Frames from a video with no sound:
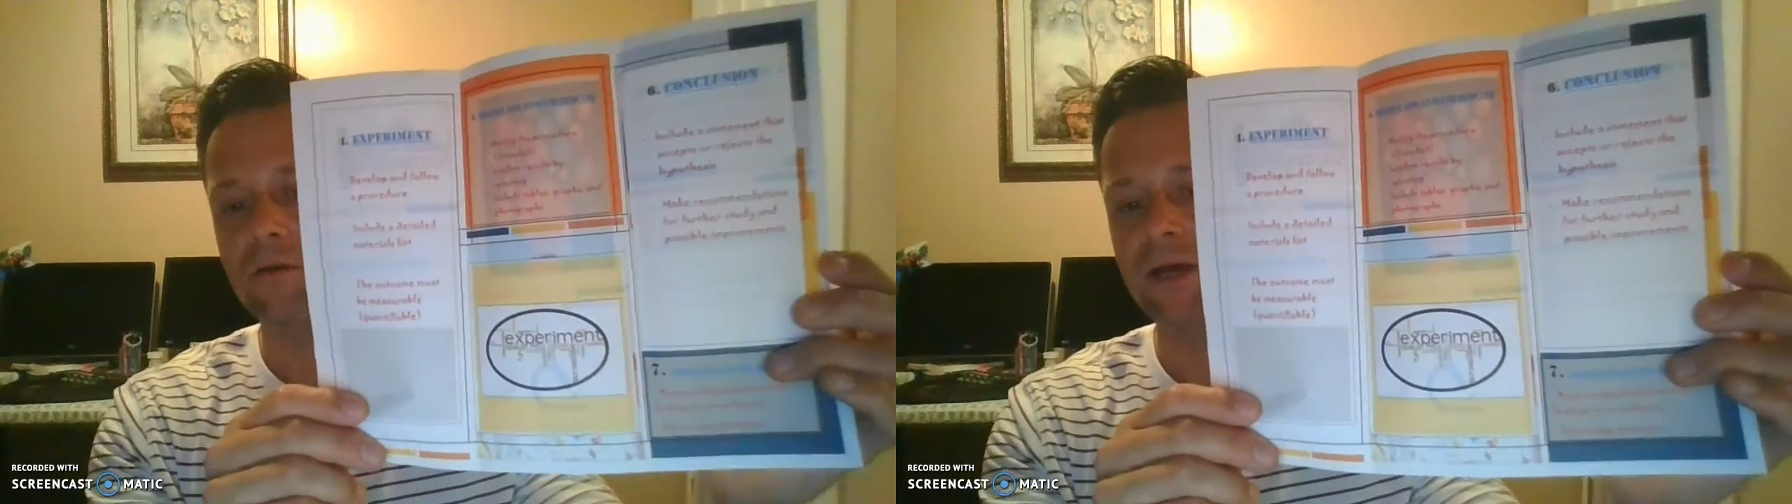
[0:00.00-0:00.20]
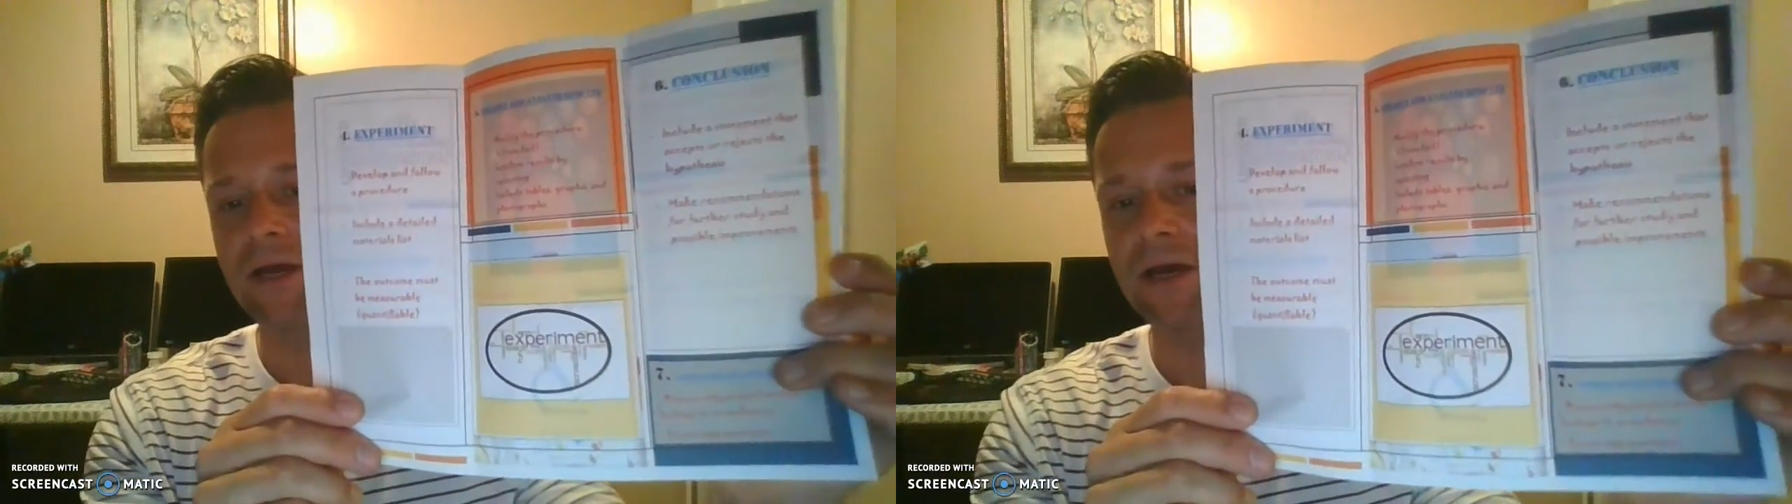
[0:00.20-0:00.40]

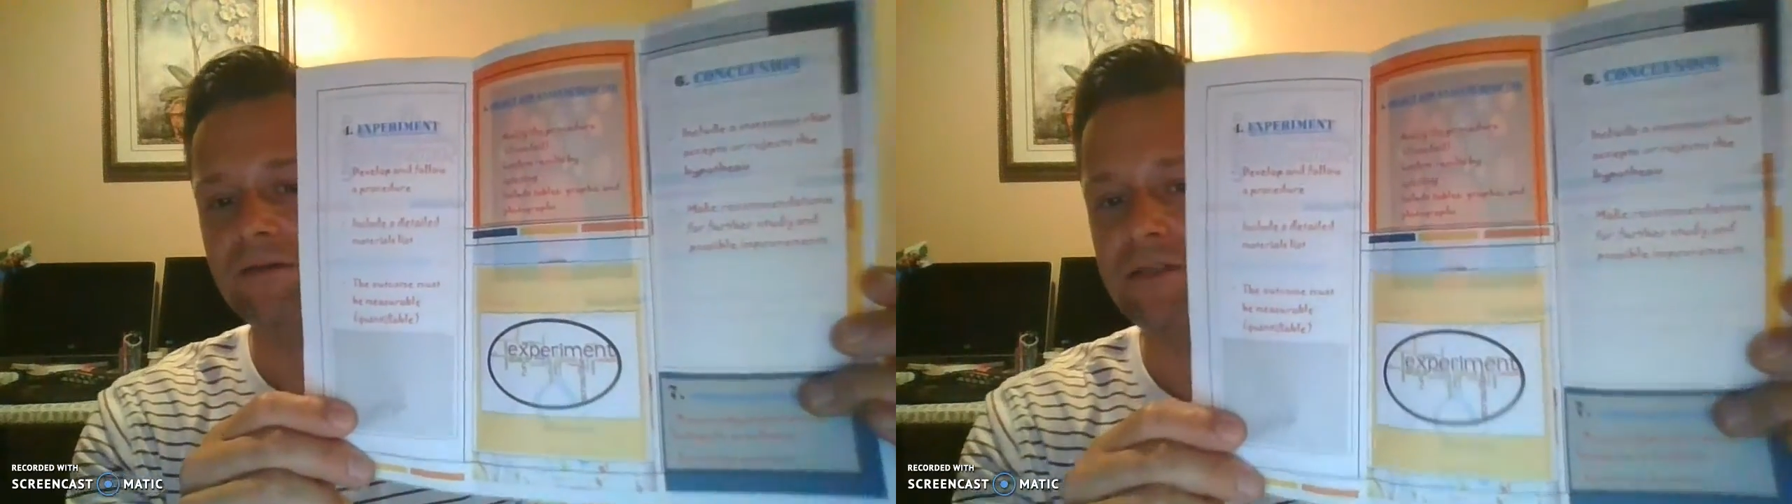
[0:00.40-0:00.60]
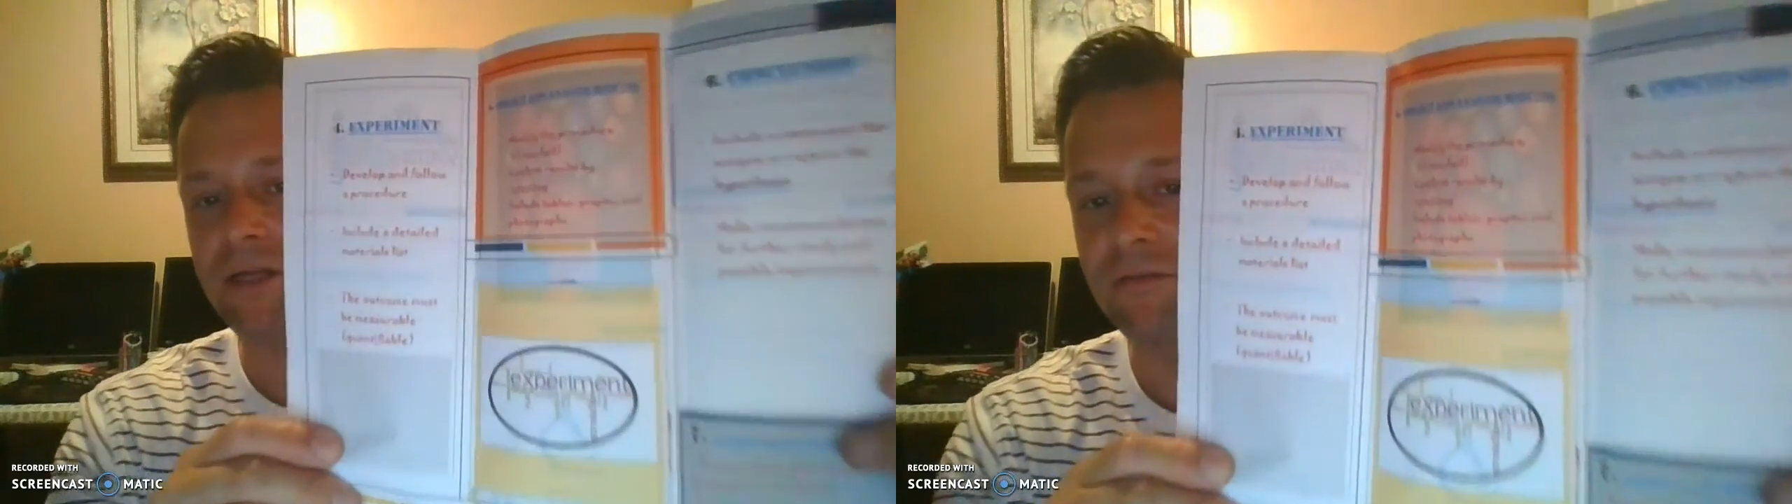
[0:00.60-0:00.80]
we
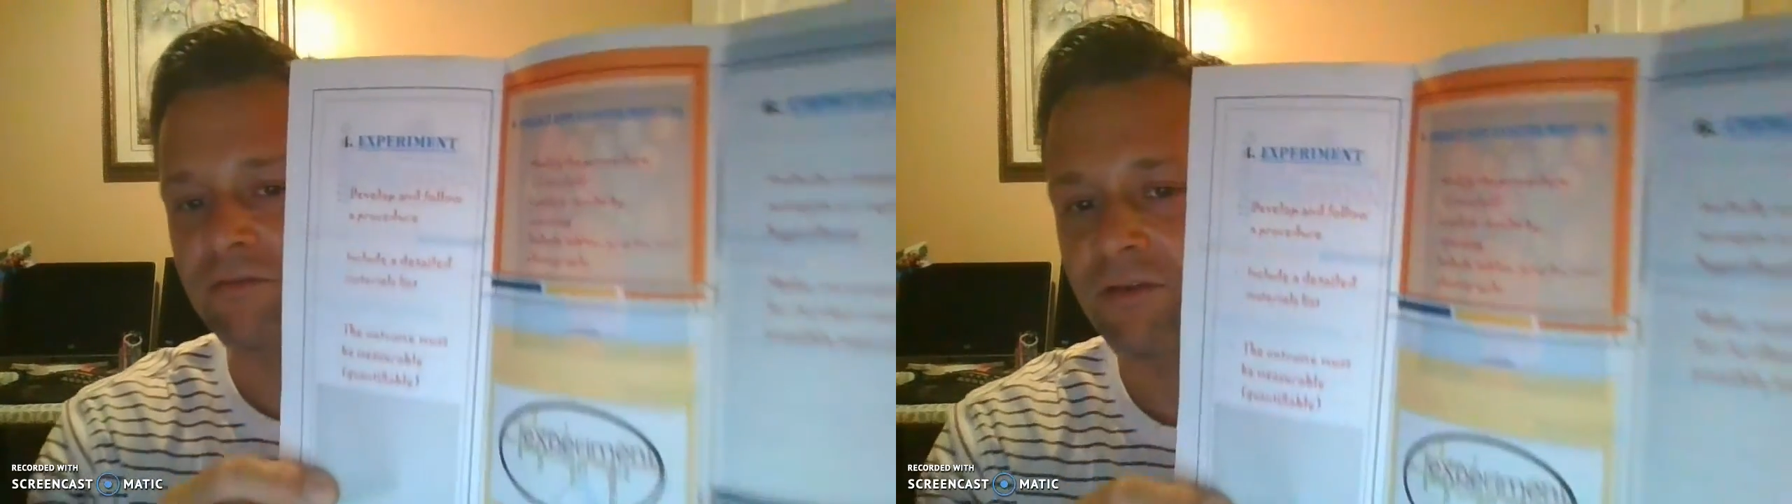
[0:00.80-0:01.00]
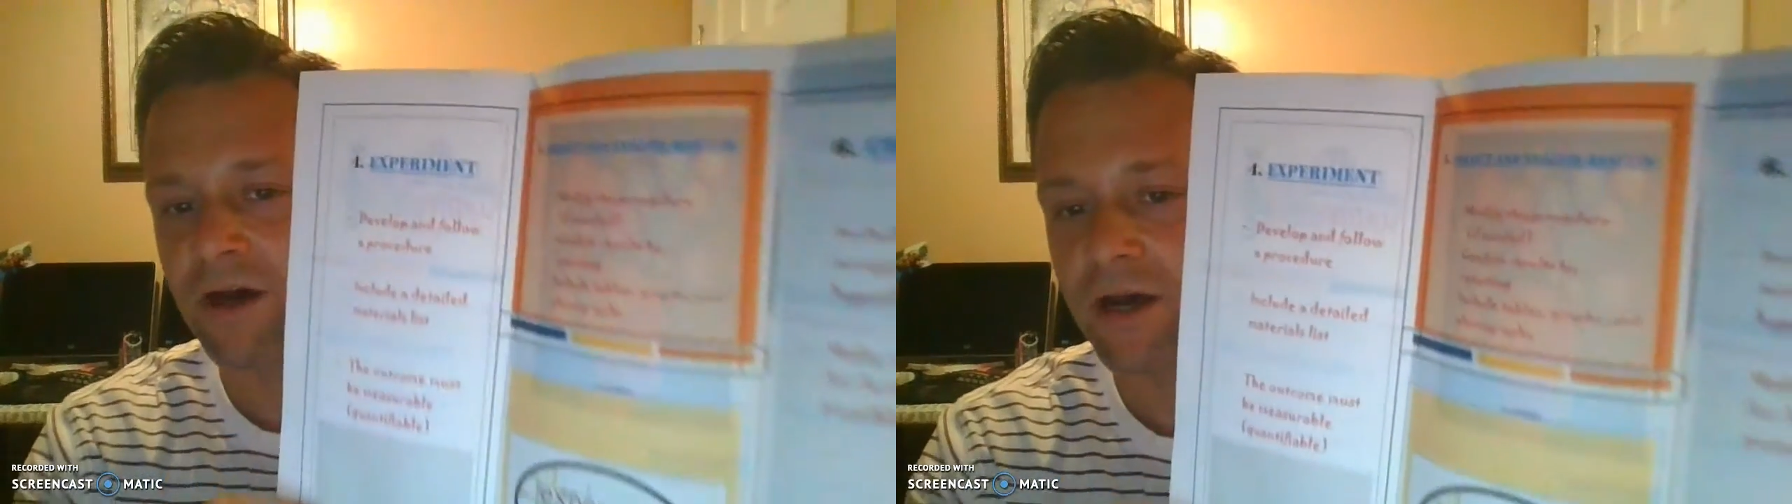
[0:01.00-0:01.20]
have step
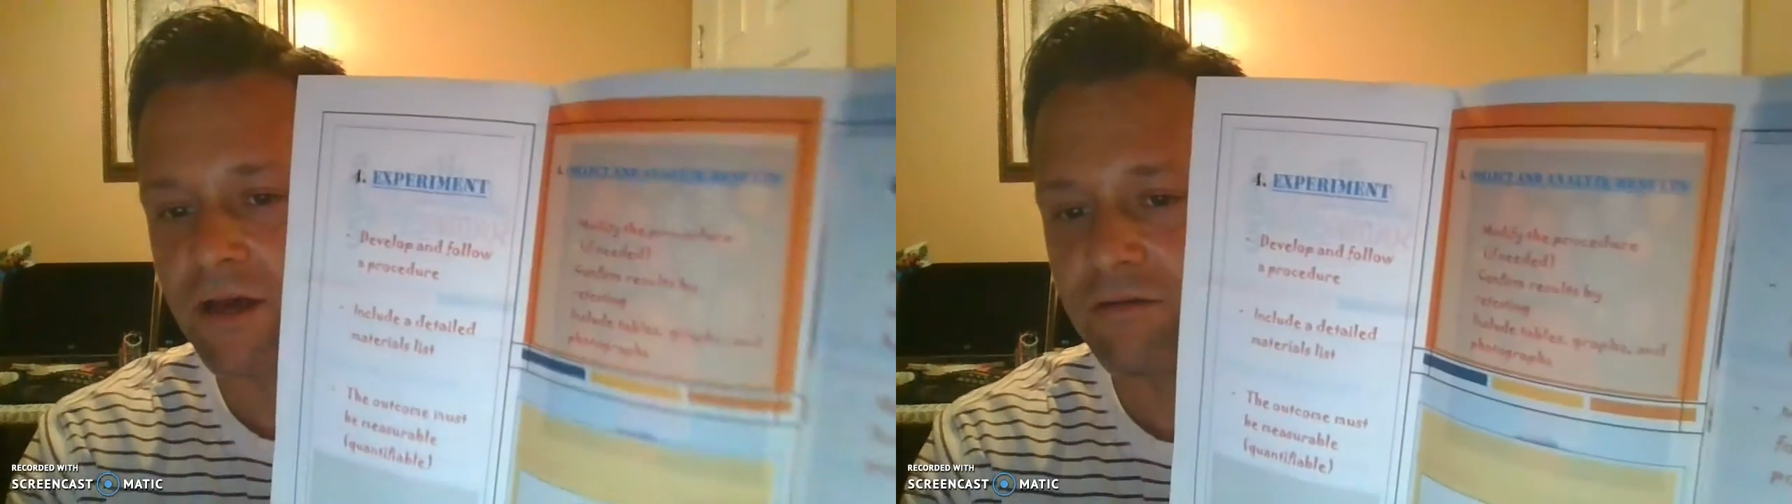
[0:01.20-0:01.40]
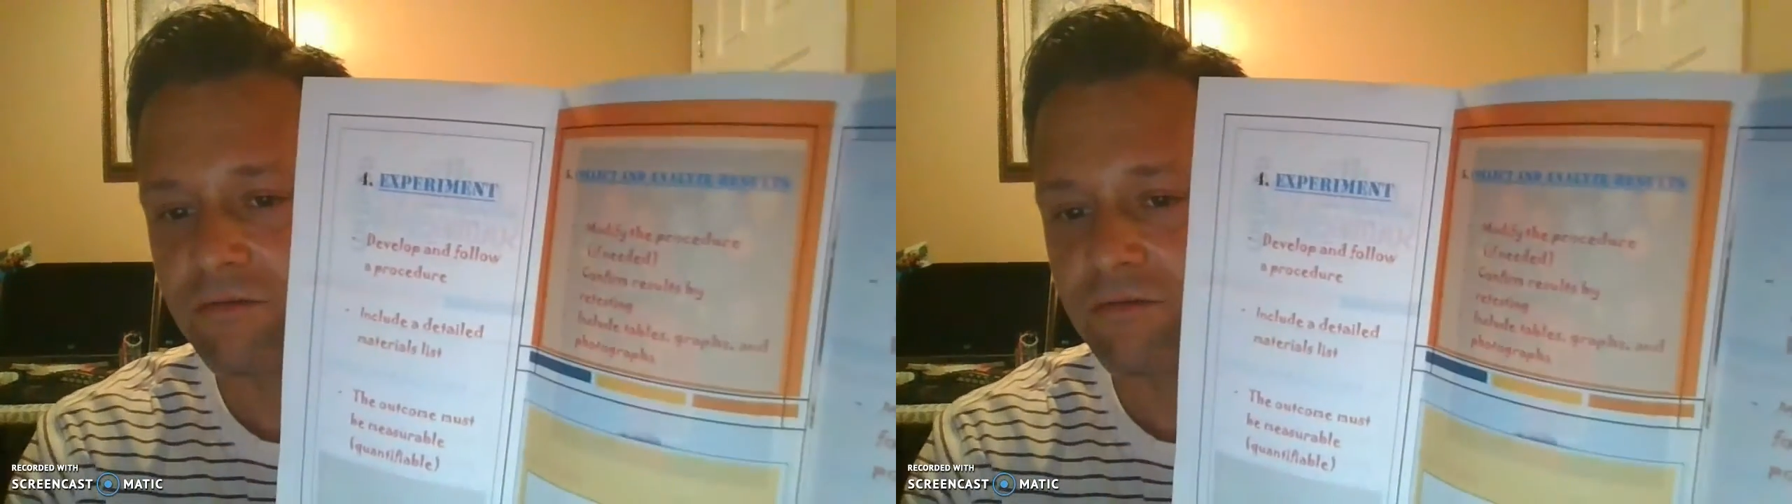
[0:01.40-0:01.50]
5,